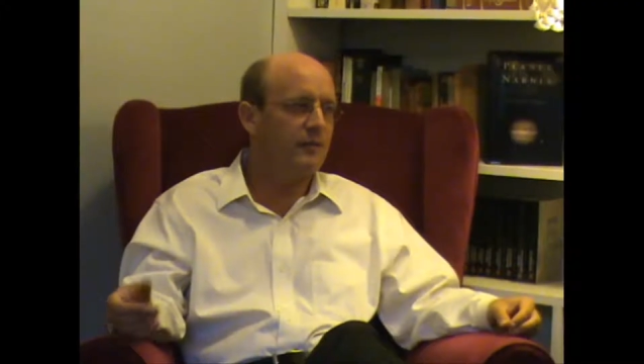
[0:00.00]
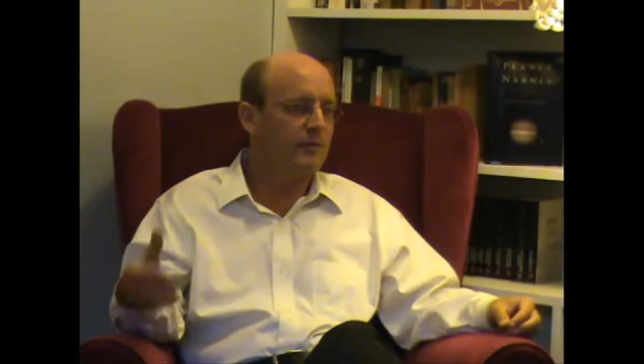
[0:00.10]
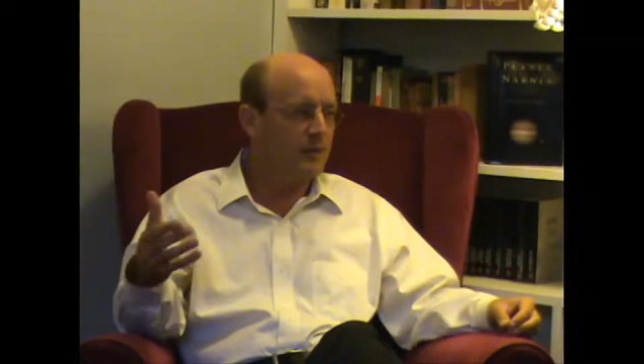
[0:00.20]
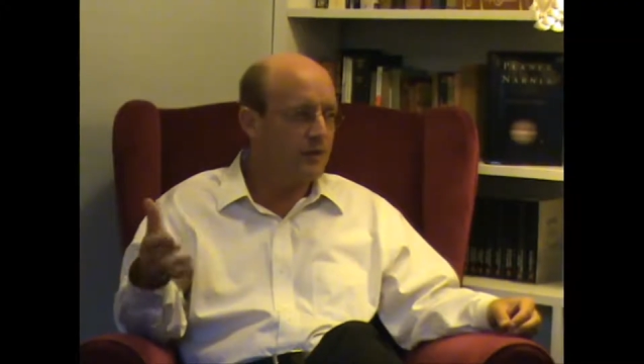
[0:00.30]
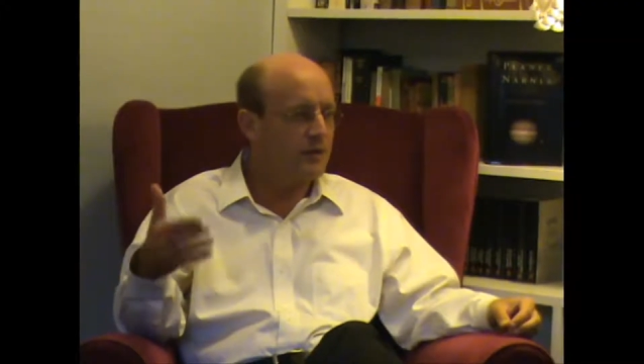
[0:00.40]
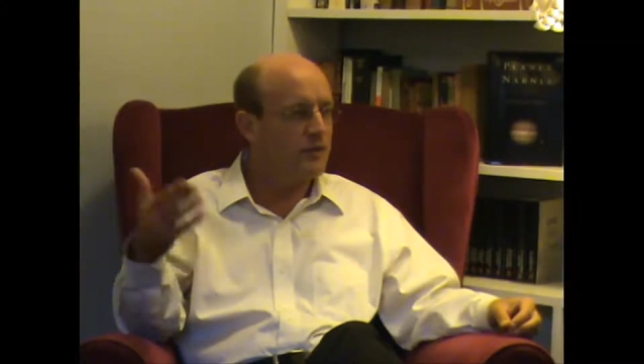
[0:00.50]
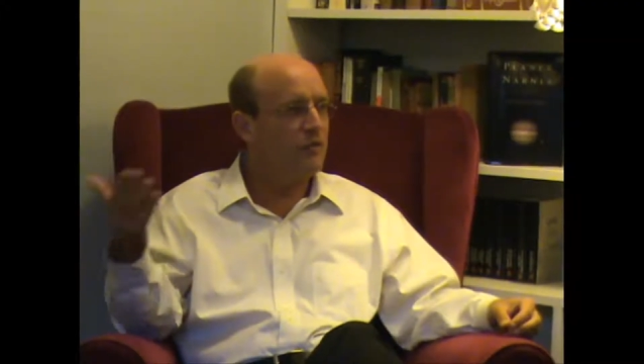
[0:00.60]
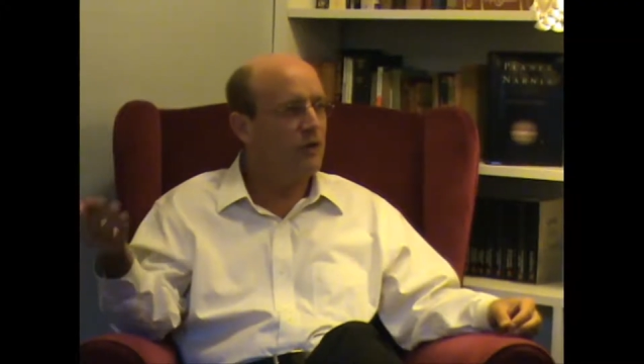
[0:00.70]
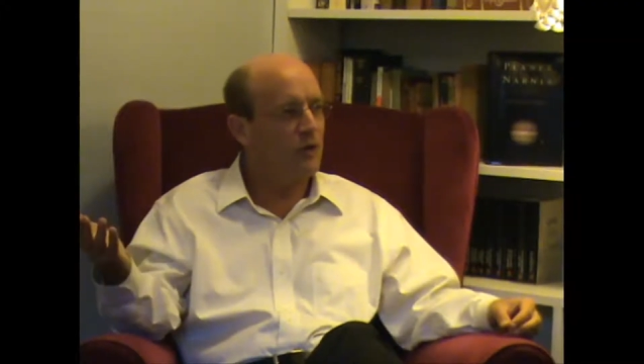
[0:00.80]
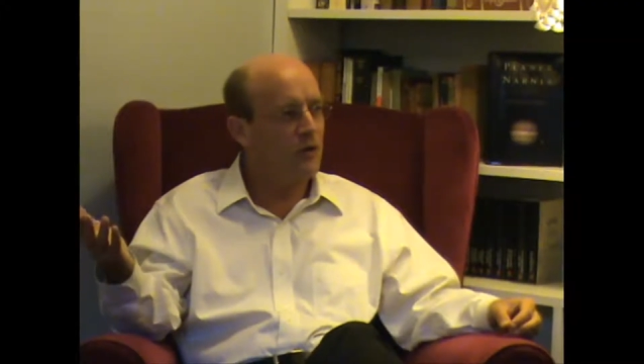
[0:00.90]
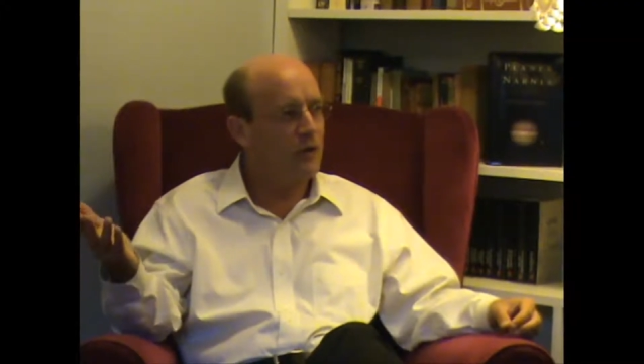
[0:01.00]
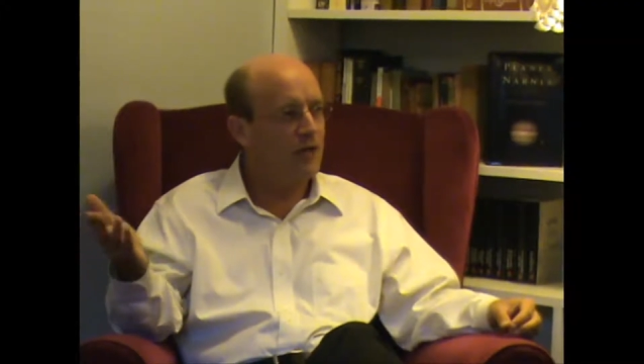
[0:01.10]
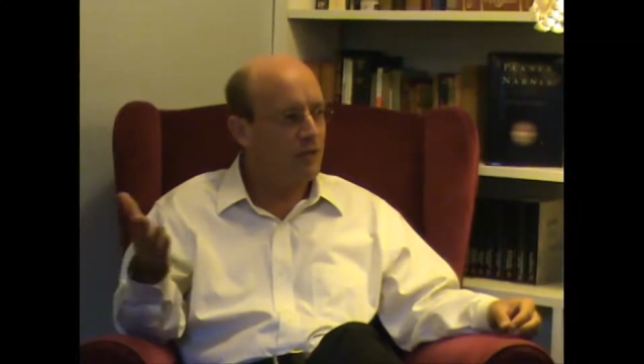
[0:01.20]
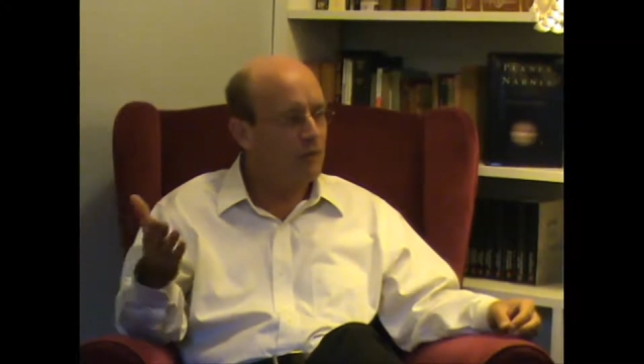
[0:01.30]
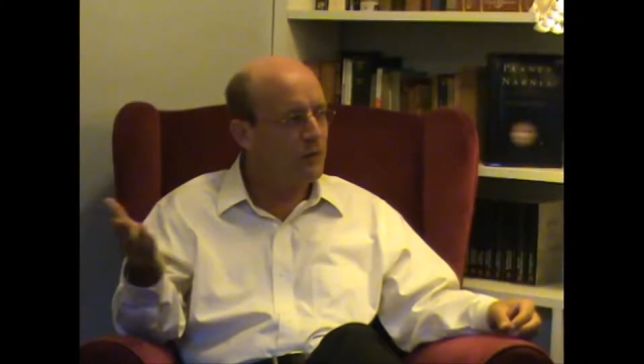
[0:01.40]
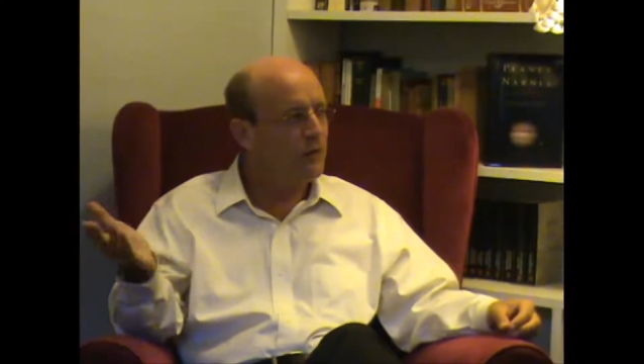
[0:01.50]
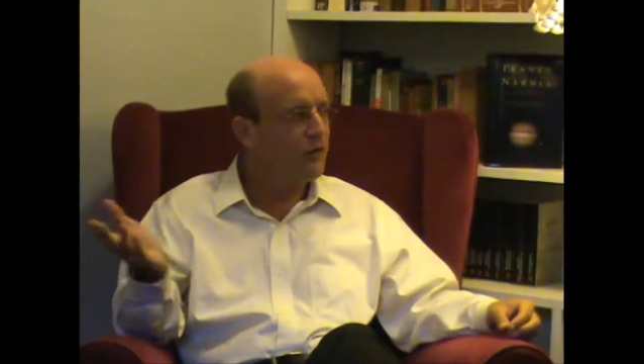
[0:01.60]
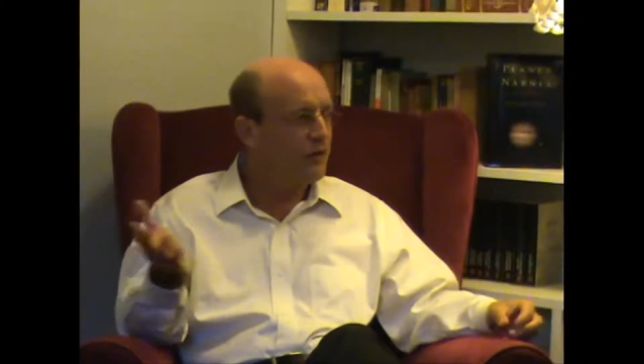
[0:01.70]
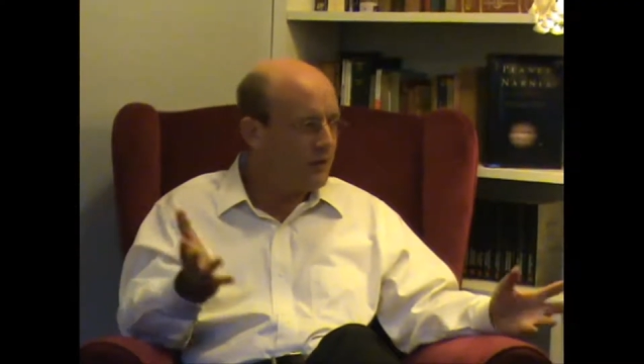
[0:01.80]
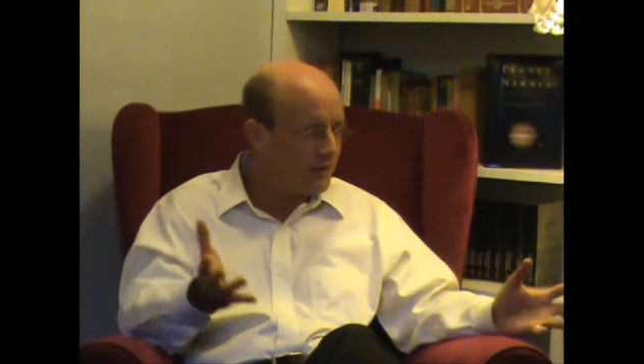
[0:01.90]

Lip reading: because of the lunar influence that